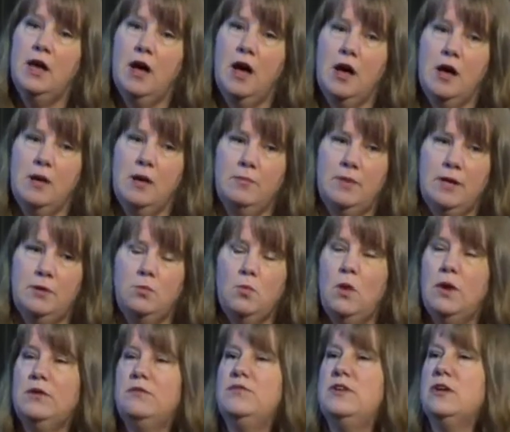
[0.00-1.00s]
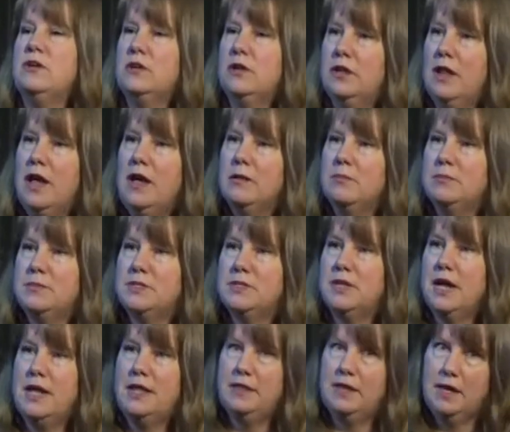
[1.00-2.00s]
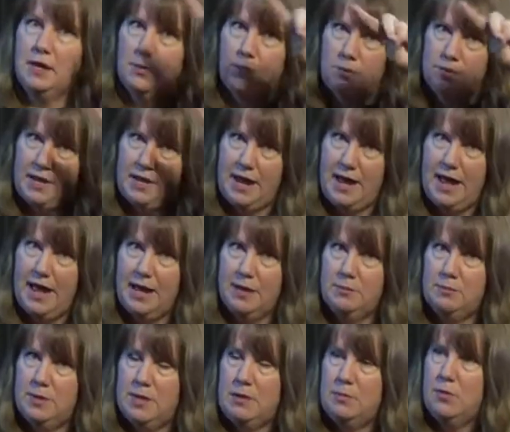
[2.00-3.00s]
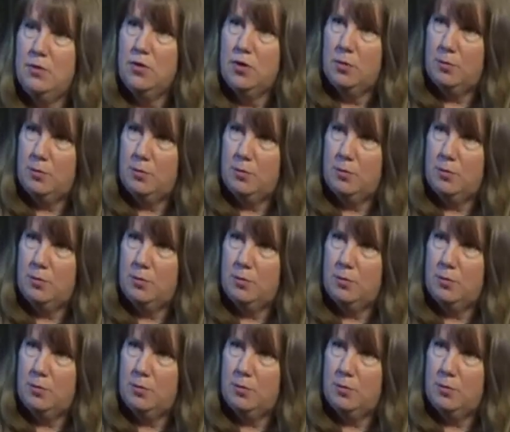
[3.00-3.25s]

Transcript: in one of their clubs, and they had people